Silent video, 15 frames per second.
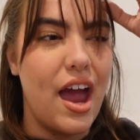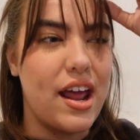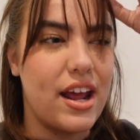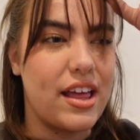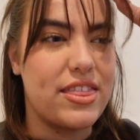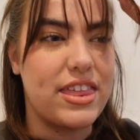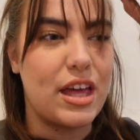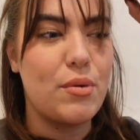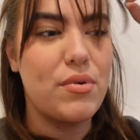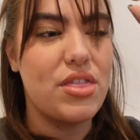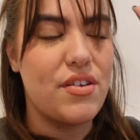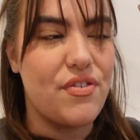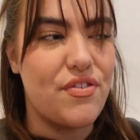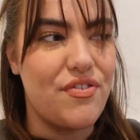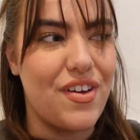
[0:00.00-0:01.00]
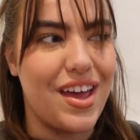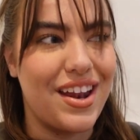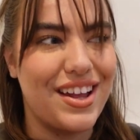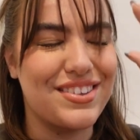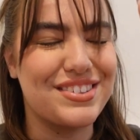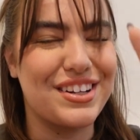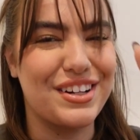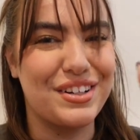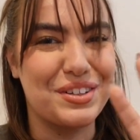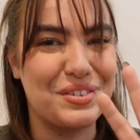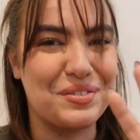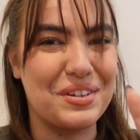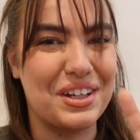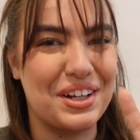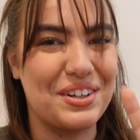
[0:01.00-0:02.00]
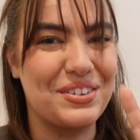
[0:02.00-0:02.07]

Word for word: And I think with the fit, it's gonna look really